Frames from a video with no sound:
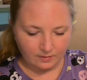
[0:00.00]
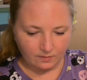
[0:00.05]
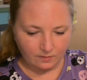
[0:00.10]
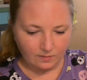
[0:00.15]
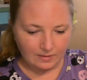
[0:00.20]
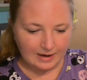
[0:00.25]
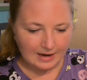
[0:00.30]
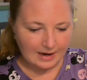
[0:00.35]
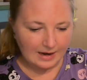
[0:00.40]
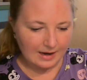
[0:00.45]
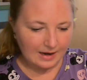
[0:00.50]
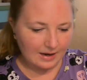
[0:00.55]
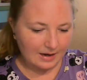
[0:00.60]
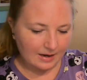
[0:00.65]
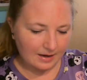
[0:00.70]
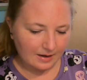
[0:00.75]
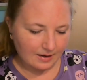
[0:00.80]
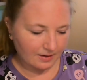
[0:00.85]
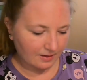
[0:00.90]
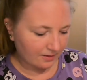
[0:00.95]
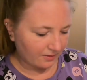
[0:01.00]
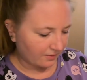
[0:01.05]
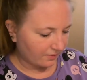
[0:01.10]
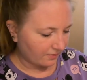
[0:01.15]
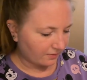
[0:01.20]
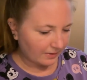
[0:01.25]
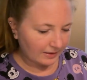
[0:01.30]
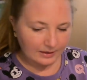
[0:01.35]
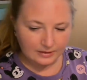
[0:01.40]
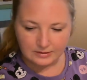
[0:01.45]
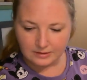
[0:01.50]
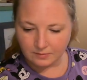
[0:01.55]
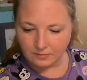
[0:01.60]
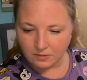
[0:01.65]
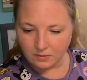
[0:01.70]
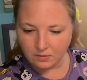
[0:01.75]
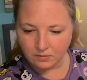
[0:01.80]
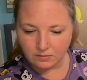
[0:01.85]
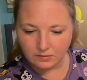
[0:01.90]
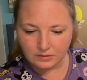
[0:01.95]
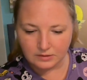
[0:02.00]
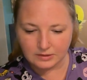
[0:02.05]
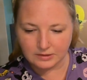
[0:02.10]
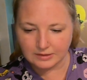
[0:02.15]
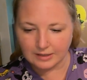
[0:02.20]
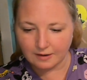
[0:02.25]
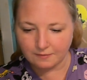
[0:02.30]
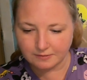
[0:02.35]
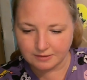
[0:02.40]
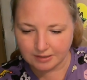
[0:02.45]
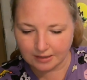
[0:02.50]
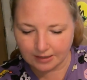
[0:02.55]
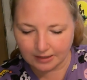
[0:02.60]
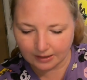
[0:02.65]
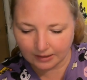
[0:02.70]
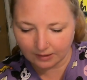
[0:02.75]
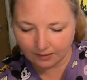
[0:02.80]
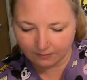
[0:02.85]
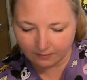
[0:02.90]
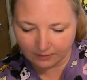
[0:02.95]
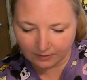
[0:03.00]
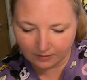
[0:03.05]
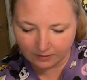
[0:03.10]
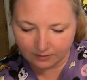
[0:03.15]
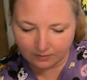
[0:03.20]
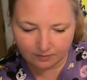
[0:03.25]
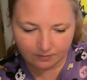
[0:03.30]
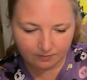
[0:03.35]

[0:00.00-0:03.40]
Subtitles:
Wow. We got some cool stuff today, Eva.